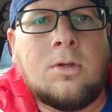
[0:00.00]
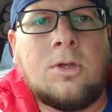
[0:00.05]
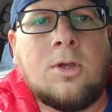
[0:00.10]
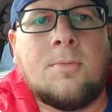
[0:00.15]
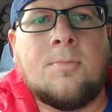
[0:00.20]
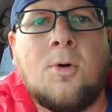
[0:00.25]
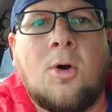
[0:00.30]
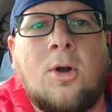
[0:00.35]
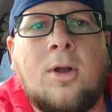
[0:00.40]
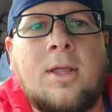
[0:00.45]

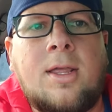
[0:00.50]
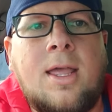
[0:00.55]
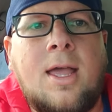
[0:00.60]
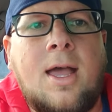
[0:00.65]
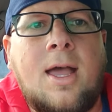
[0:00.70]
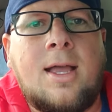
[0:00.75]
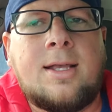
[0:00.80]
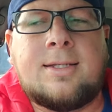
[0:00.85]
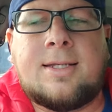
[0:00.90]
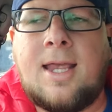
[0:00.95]
Good morning,
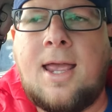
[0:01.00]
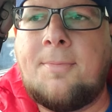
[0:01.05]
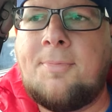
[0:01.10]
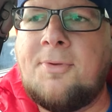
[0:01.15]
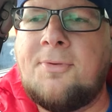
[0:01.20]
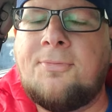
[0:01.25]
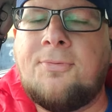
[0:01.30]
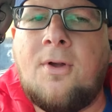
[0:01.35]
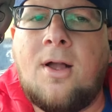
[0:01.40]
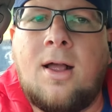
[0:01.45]
guys.
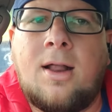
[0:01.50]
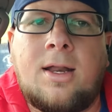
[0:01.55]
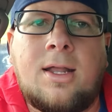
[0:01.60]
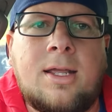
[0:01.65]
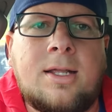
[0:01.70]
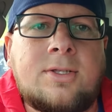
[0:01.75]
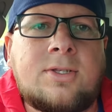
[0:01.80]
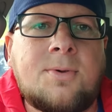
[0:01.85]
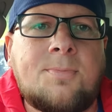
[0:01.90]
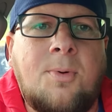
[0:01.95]
Happy
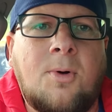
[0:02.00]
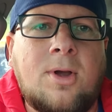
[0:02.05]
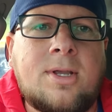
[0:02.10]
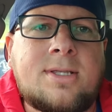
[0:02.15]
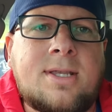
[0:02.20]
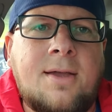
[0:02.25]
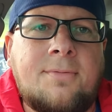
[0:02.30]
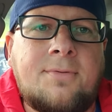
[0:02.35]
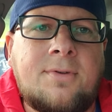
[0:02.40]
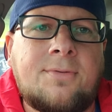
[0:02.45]
Friday. It's your boy
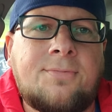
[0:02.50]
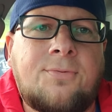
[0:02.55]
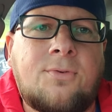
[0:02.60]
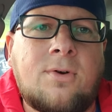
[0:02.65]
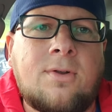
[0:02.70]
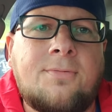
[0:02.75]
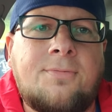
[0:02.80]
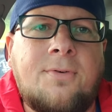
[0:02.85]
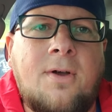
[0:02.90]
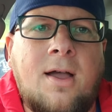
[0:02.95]

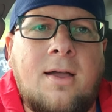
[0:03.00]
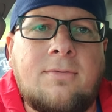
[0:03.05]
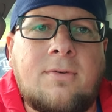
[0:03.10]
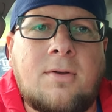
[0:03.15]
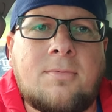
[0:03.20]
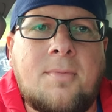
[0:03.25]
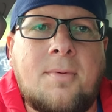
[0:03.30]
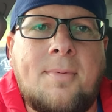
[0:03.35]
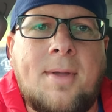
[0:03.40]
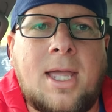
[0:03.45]
Deafness45
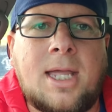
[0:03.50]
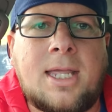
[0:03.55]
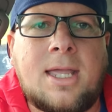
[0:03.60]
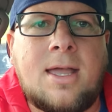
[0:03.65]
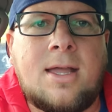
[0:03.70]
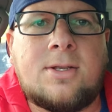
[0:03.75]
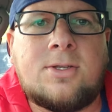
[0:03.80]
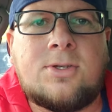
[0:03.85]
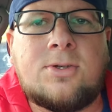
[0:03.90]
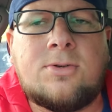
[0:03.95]
coming back
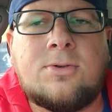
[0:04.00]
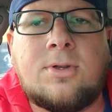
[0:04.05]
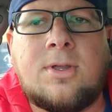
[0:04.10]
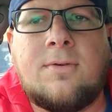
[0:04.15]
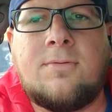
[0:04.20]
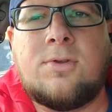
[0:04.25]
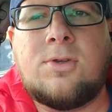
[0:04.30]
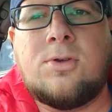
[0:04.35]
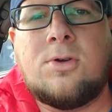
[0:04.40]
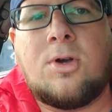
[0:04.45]
at you,
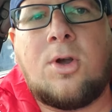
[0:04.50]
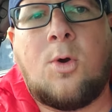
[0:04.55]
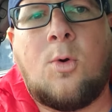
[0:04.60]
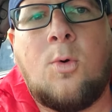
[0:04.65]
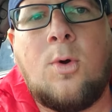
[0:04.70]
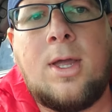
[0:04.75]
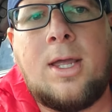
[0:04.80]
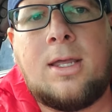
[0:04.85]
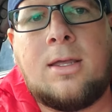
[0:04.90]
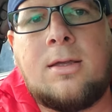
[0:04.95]
giving you a
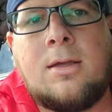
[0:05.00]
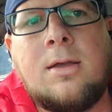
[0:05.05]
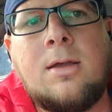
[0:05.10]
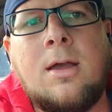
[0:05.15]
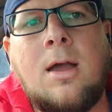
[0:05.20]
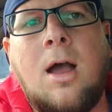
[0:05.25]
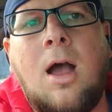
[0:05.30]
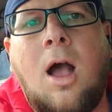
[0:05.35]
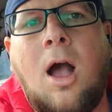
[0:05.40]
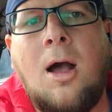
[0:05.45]
quick
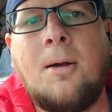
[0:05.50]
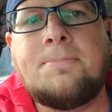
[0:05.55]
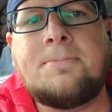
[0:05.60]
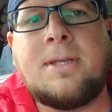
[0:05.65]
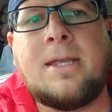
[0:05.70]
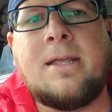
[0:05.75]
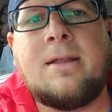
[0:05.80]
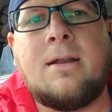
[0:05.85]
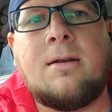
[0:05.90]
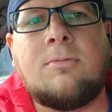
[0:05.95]

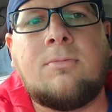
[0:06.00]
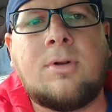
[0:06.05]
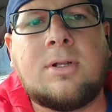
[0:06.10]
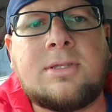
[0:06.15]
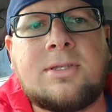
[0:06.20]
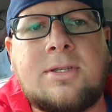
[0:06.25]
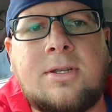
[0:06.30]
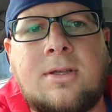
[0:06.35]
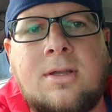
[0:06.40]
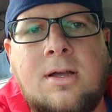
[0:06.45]
update on
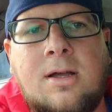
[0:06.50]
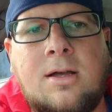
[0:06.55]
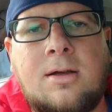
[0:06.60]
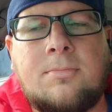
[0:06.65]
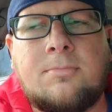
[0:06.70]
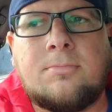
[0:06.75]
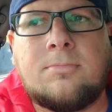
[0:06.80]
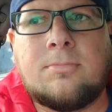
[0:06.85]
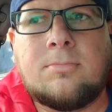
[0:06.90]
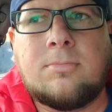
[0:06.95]
what's to
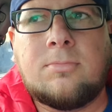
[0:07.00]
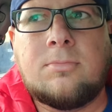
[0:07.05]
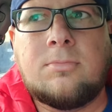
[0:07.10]
come.